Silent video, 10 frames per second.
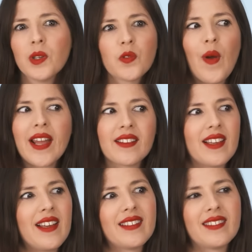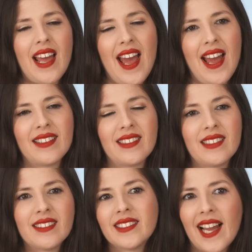would rate this
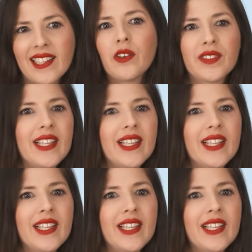at 10 out of